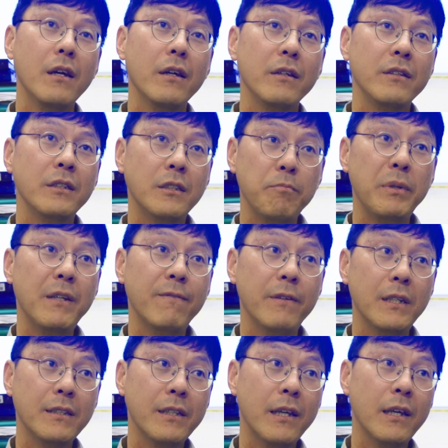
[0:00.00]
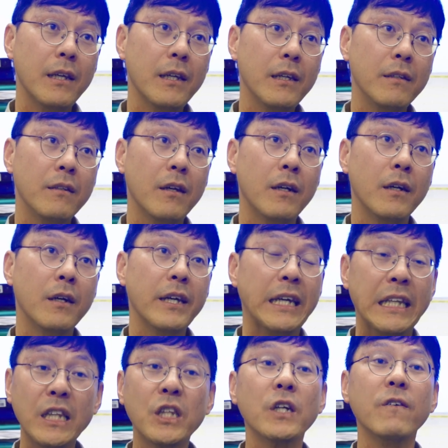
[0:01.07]
These PFAS can uh,
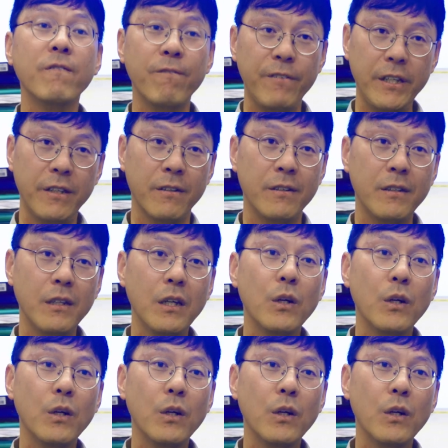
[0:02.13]
interfere